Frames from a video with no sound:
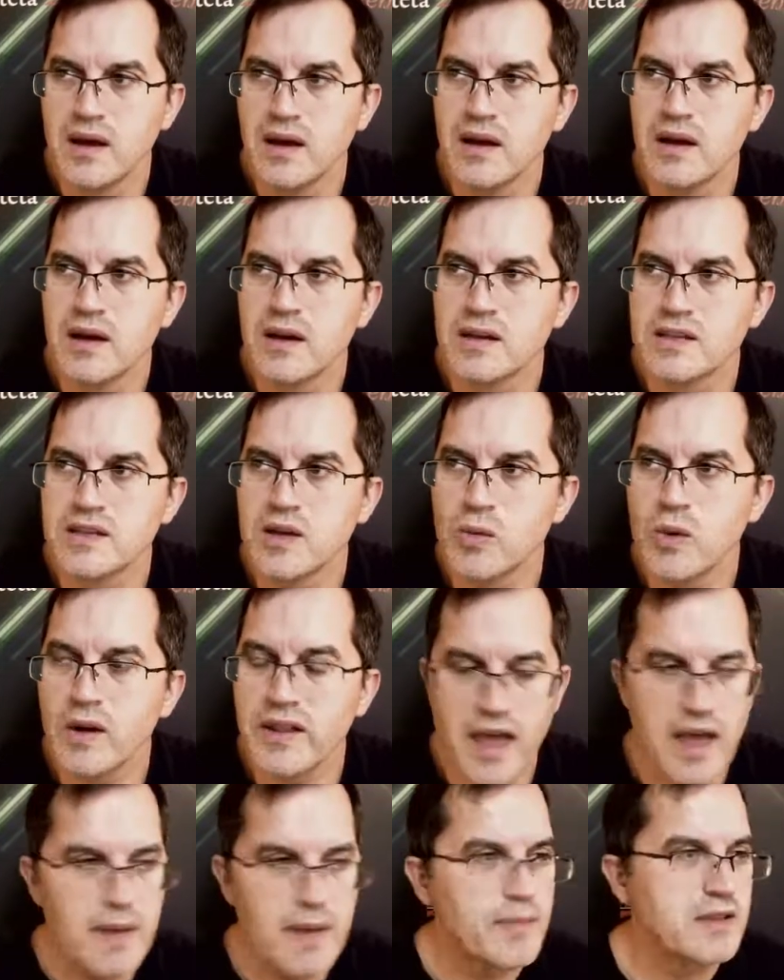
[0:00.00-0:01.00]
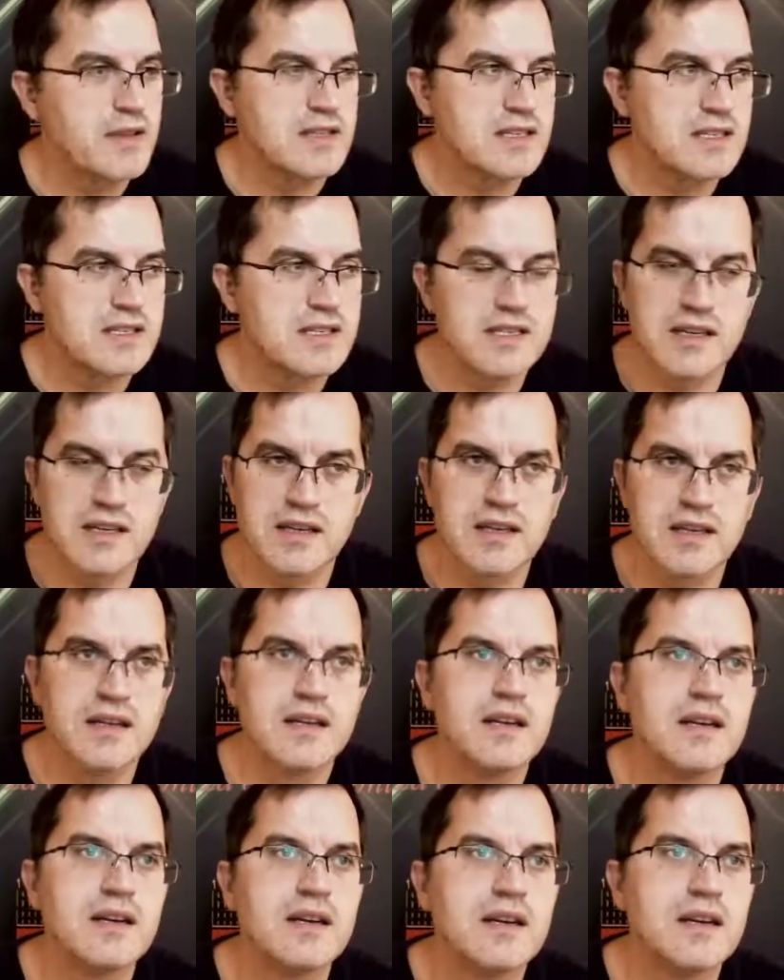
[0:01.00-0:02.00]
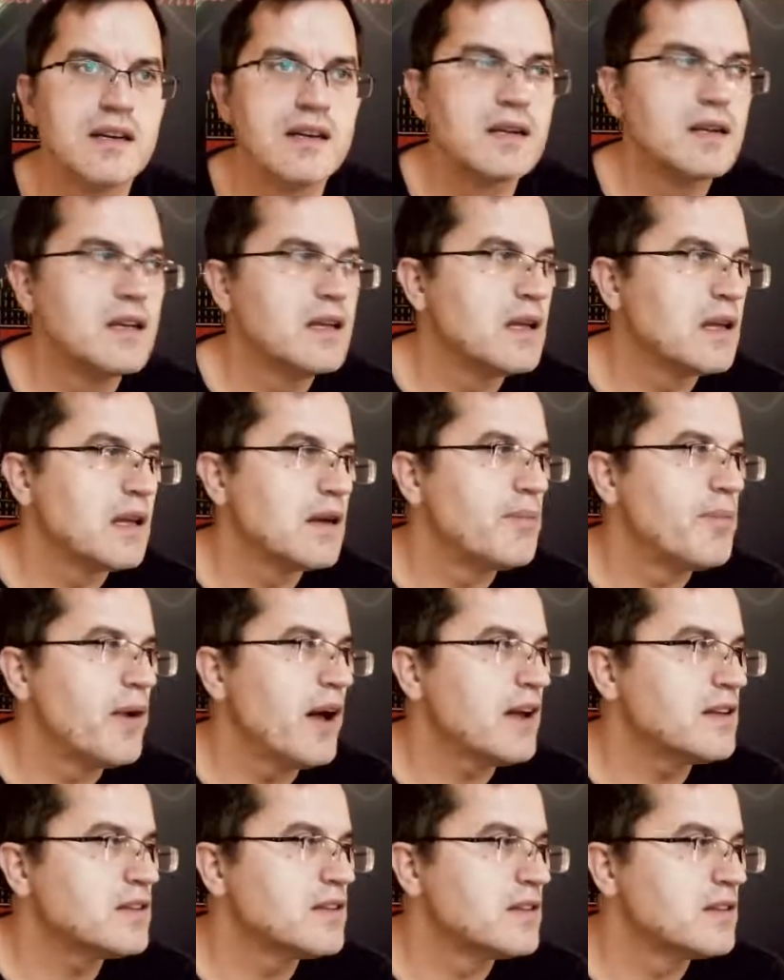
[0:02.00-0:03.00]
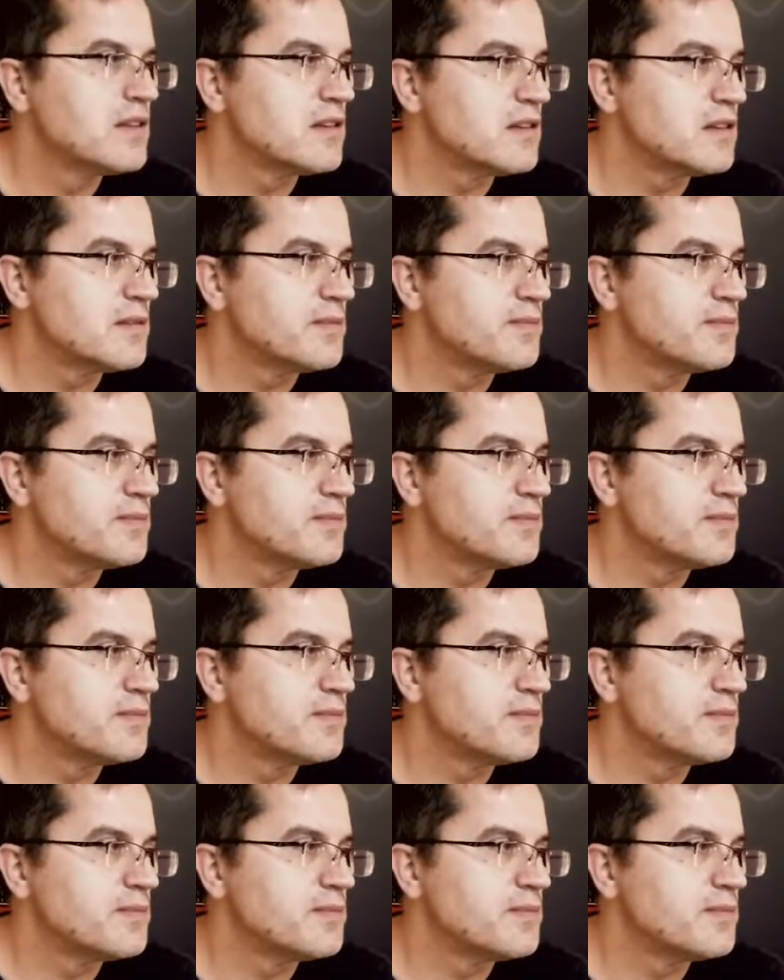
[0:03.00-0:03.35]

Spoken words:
So what happens? The capacitor